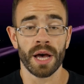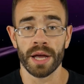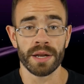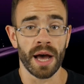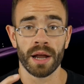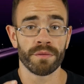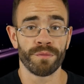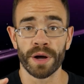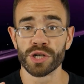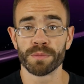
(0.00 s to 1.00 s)
a non
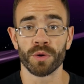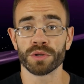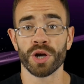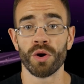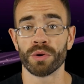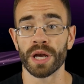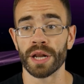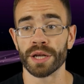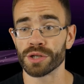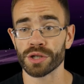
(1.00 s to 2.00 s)
fungible
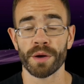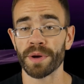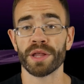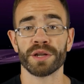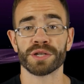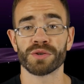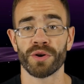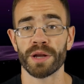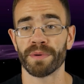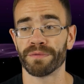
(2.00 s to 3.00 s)
token is just completely
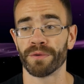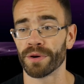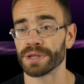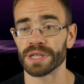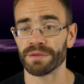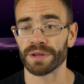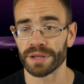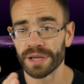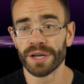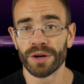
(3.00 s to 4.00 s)
destroyed before it's even